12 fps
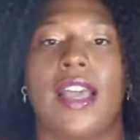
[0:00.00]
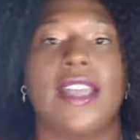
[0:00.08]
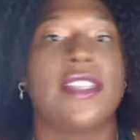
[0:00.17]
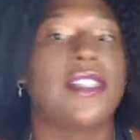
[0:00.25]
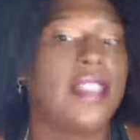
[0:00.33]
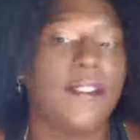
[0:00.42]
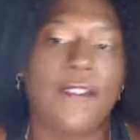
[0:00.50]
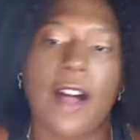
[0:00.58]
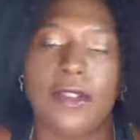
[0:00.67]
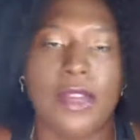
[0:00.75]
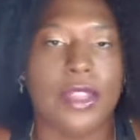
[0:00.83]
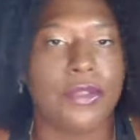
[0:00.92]
Is the
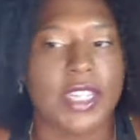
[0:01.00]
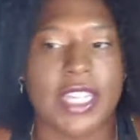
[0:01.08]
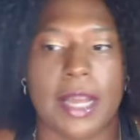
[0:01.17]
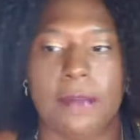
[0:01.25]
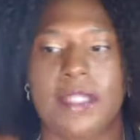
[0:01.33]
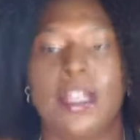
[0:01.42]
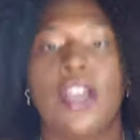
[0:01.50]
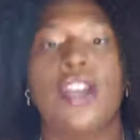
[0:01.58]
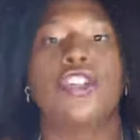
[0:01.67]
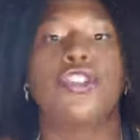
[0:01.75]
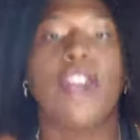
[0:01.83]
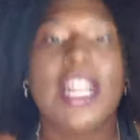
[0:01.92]
following 3 tips.
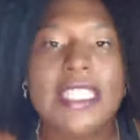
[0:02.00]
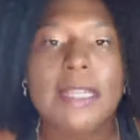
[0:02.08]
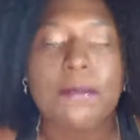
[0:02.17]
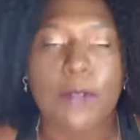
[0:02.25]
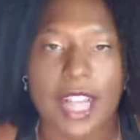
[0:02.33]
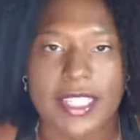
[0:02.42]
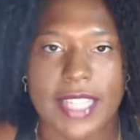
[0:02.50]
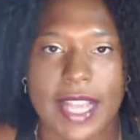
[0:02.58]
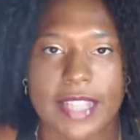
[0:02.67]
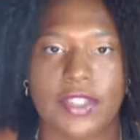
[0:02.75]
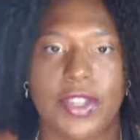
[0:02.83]
Trust the process.